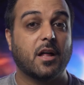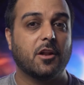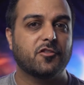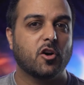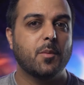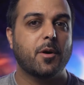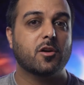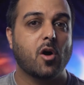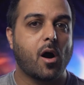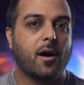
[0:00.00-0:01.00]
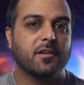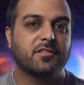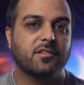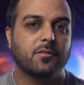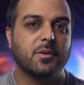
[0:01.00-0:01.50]
Now let's talk about
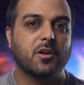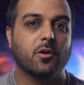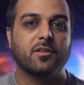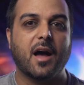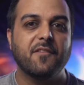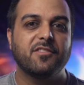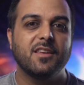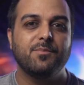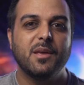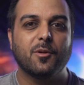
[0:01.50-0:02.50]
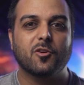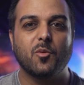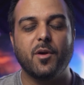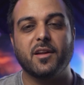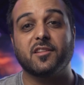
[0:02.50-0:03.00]
costs, because I've seen people
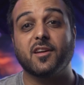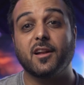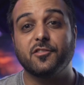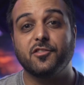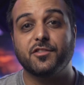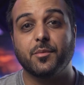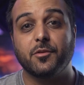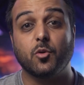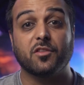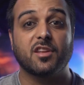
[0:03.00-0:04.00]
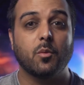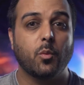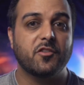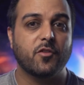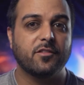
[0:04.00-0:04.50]
comparing the tunnel system to a
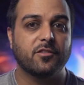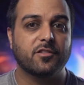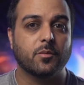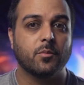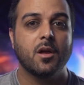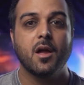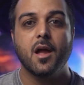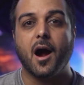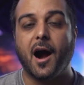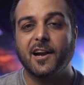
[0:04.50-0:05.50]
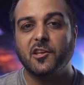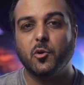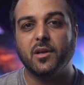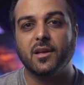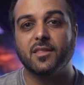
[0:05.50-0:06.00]
subway train system,
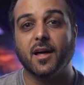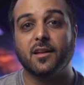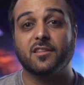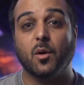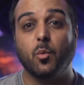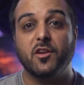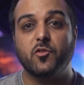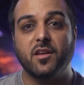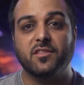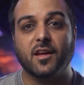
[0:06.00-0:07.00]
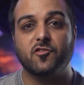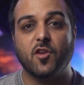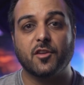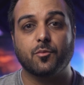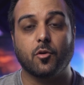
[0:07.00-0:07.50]
arguing that subway trains can
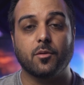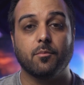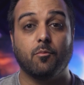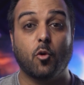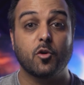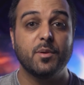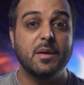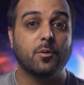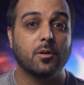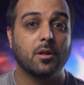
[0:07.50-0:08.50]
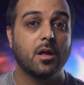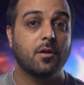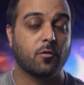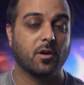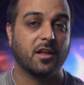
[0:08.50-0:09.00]
transport more people
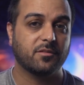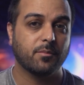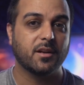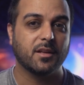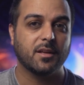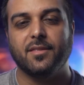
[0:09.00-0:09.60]
for less money.